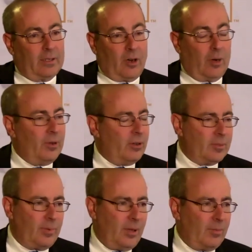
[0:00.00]

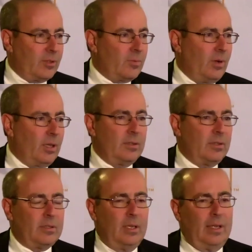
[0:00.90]
carpenters, plumbers,
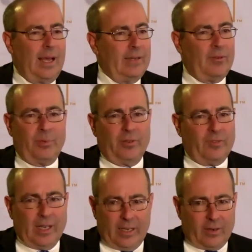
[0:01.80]
welders. I'd even
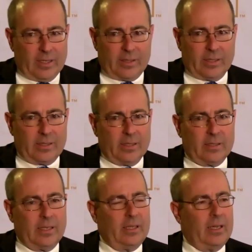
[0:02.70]
put veterinary
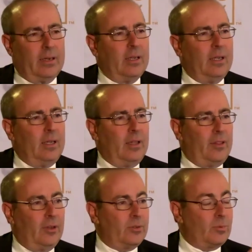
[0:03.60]
assistants in there.
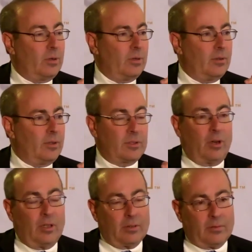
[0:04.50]
Those
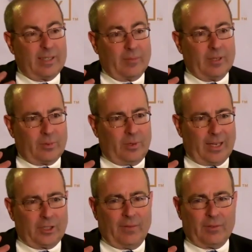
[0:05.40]
are all segments where you
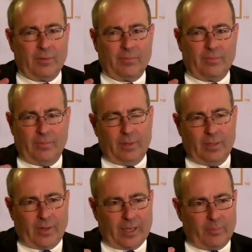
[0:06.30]
actually have to,
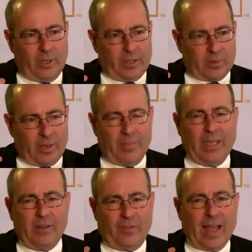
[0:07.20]
if I could put it this way,
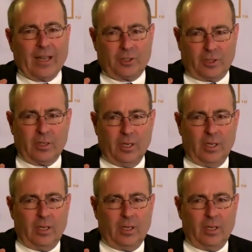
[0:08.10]
manufacture